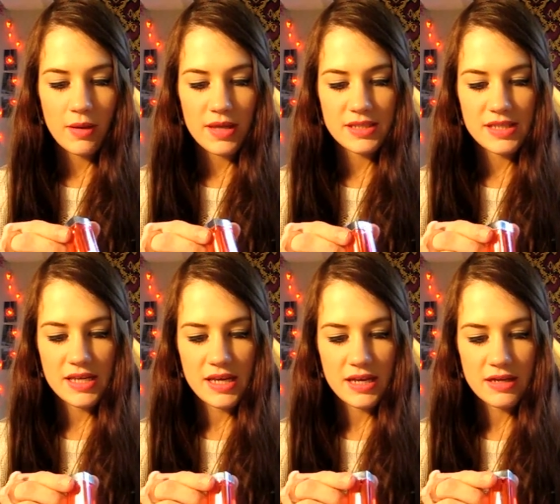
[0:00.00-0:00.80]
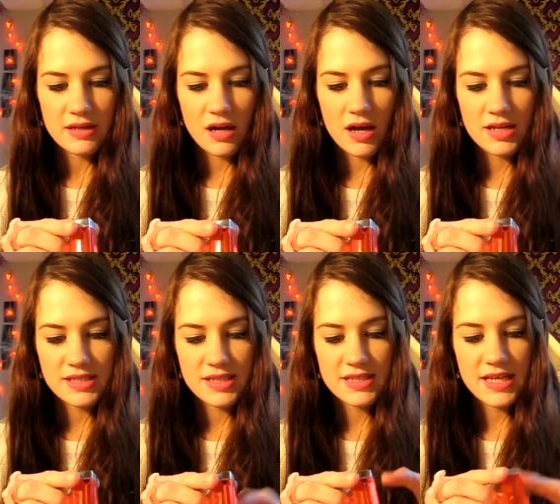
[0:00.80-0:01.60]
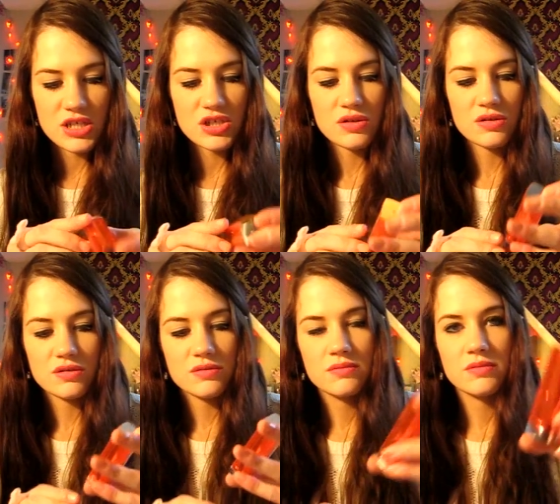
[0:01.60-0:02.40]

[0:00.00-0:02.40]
It's the Colour Sensational